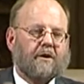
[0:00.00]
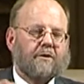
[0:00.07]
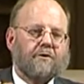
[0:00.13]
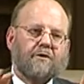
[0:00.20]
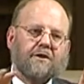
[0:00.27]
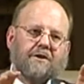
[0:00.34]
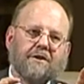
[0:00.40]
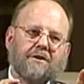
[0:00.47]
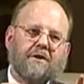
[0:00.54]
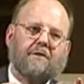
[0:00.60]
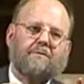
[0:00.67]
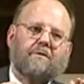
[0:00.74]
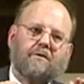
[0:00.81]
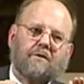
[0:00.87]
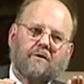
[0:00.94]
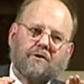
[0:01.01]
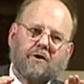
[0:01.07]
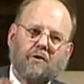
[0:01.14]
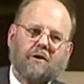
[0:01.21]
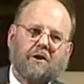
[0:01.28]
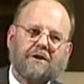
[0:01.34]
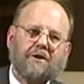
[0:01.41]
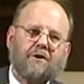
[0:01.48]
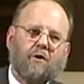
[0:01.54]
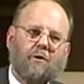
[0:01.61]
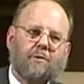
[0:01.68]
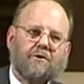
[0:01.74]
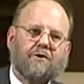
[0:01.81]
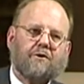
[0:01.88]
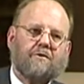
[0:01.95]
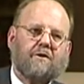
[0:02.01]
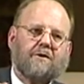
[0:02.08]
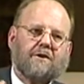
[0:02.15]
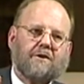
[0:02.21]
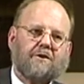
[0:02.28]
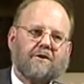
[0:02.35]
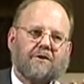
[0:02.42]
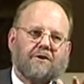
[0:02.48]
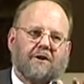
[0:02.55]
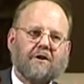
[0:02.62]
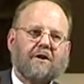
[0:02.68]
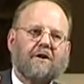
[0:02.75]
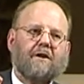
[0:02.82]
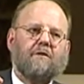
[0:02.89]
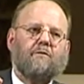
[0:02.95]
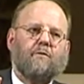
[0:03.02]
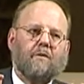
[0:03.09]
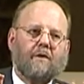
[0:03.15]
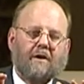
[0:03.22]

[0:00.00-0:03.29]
So this is a totally new opportunity to study